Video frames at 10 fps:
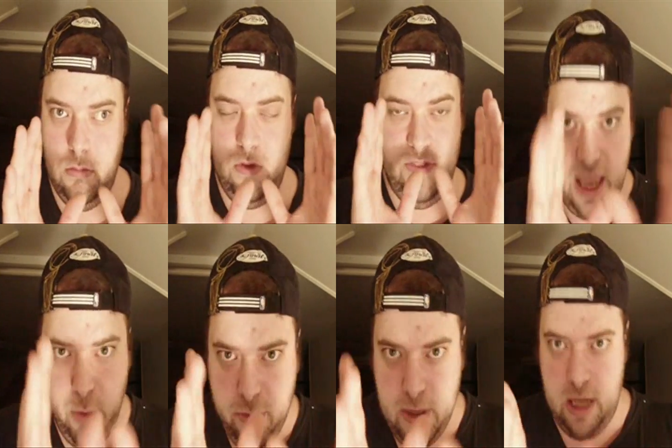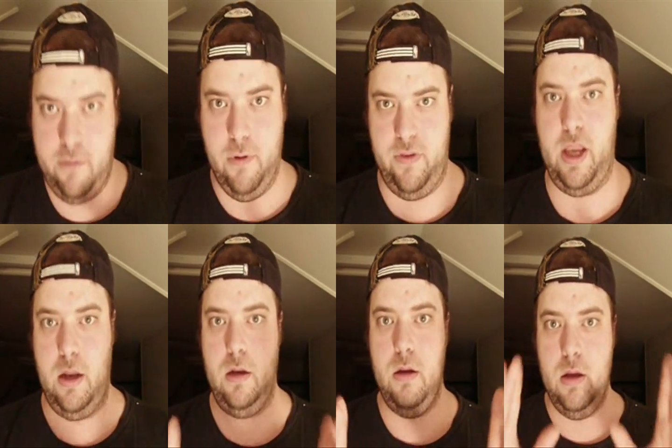stay with me here for a
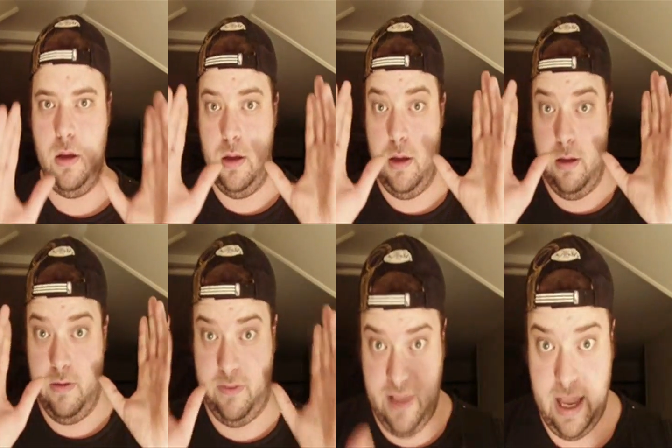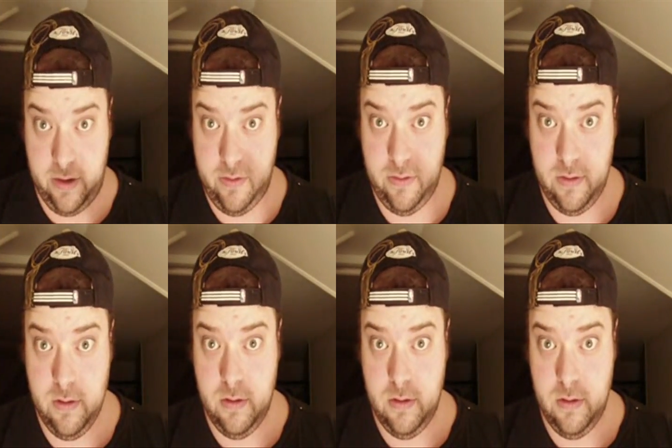second. Sex